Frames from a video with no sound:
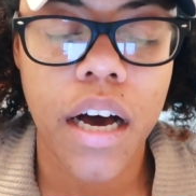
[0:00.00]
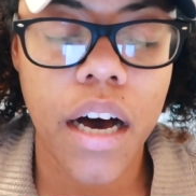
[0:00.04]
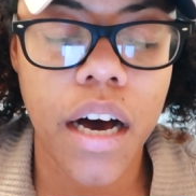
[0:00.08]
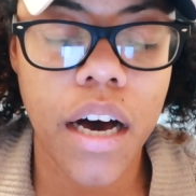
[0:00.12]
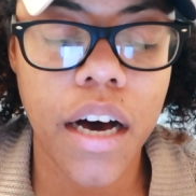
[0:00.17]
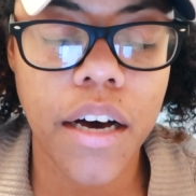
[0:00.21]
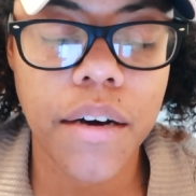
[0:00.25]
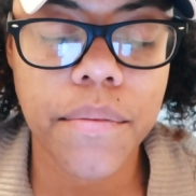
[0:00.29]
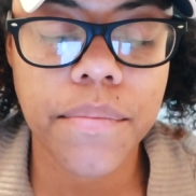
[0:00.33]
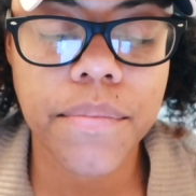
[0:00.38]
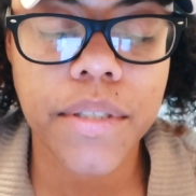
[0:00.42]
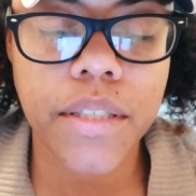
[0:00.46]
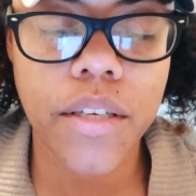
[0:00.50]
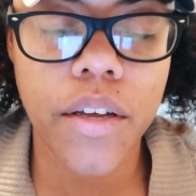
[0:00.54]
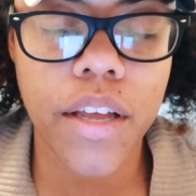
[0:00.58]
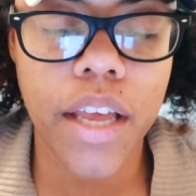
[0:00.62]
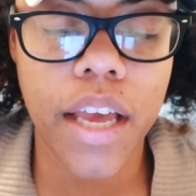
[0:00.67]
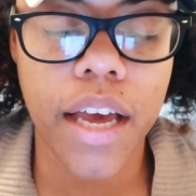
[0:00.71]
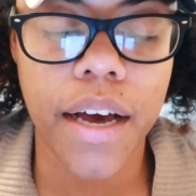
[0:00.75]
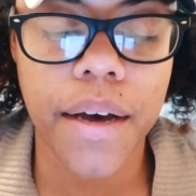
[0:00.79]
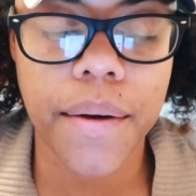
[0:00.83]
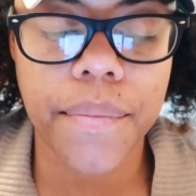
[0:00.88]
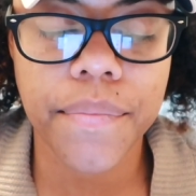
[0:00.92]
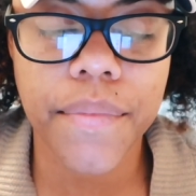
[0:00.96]
So
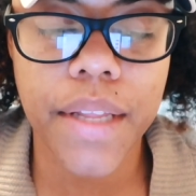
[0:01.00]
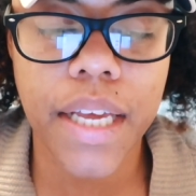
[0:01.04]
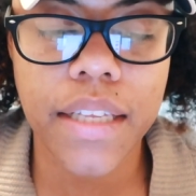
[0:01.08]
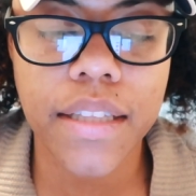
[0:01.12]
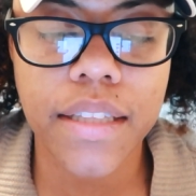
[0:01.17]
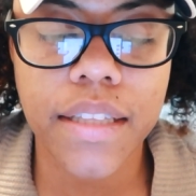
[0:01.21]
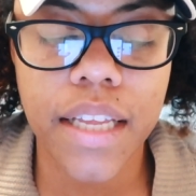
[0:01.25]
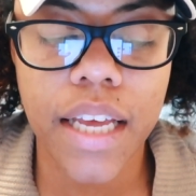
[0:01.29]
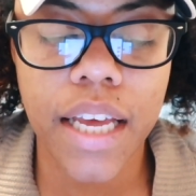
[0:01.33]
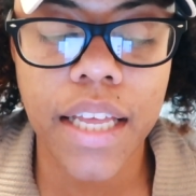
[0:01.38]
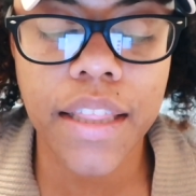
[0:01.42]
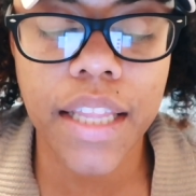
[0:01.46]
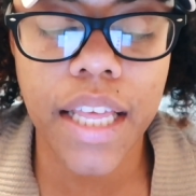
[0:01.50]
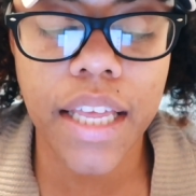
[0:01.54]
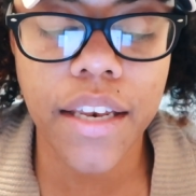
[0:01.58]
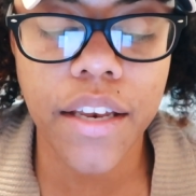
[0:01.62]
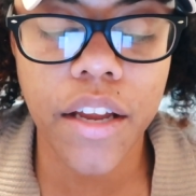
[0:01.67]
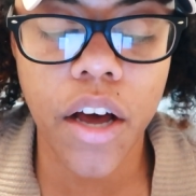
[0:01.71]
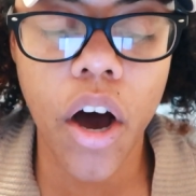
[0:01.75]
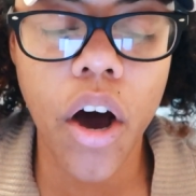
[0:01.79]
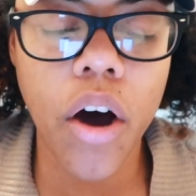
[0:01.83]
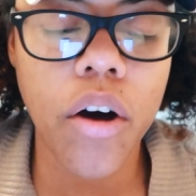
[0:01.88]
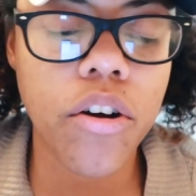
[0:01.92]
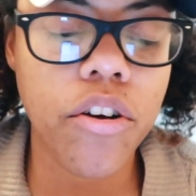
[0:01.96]
yeah, and
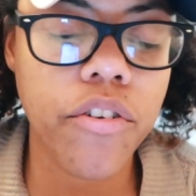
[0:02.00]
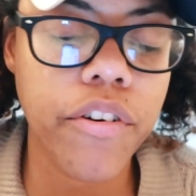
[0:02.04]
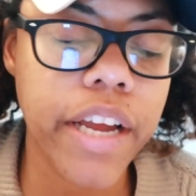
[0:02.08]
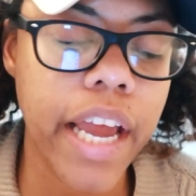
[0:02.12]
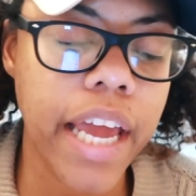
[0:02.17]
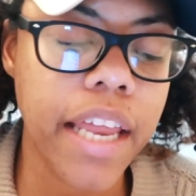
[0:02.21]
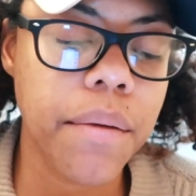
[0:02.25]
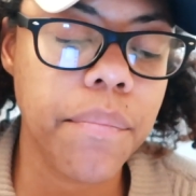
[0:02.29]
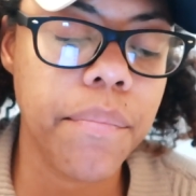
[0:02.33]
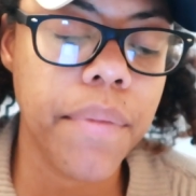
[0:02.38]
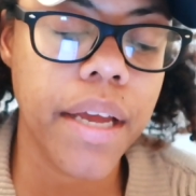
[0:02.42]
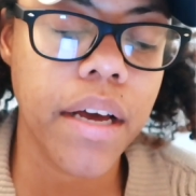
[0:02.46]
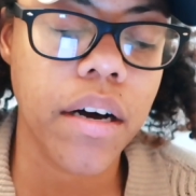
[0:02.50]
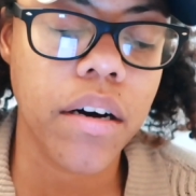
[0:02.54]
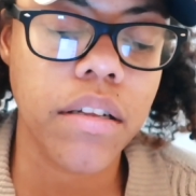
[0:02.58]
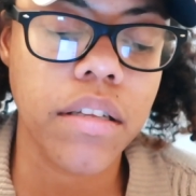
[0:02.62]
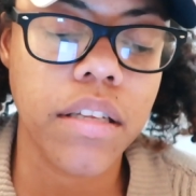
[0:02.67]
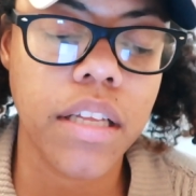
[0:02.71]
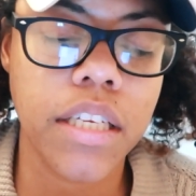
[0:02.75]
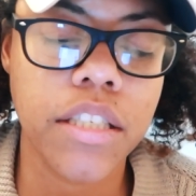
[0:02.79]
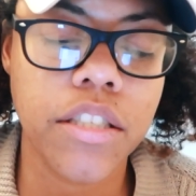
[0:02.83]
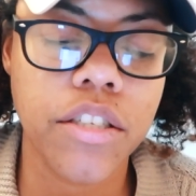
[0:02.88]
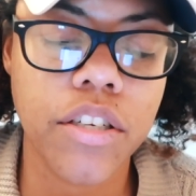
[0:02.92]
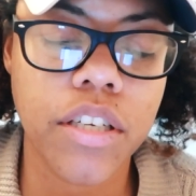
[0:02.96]
then create a
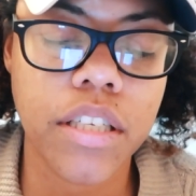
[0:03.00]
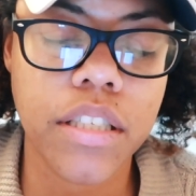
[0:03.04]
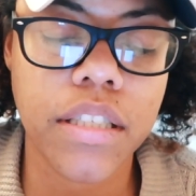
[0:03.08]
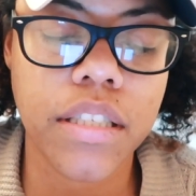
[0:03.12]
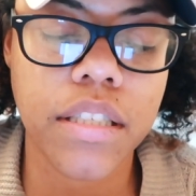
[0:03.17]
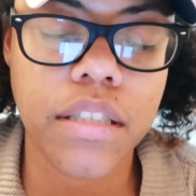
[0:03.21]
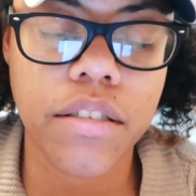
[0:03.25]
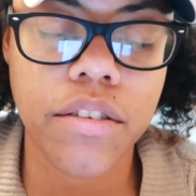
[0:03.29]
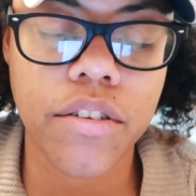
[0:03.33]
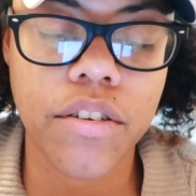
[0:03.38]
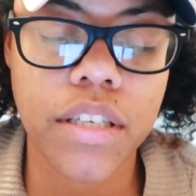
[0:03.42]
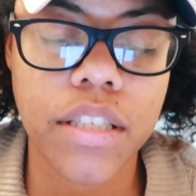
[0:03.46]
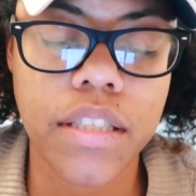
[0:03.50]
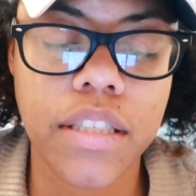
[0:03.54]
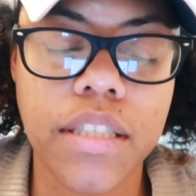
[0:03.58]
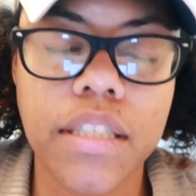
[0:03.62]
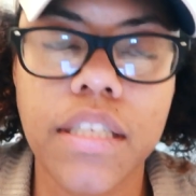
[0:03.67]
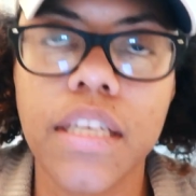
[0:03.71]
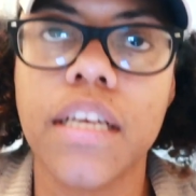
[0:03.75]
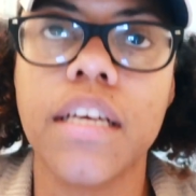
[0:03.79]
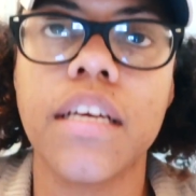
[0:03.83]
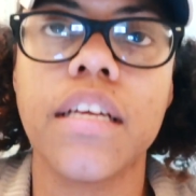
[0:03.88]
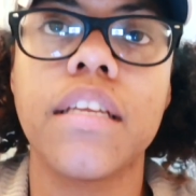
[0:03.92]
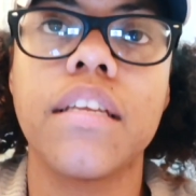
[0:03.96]
meal. As you can
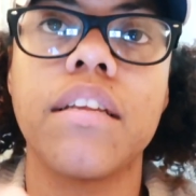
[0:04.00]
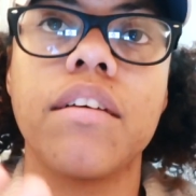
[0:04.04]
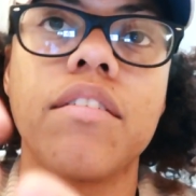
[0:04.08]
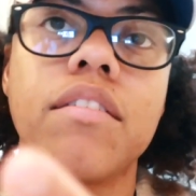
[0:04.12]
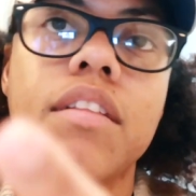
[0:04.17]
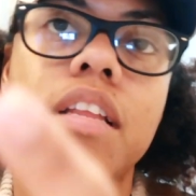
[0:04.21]
see it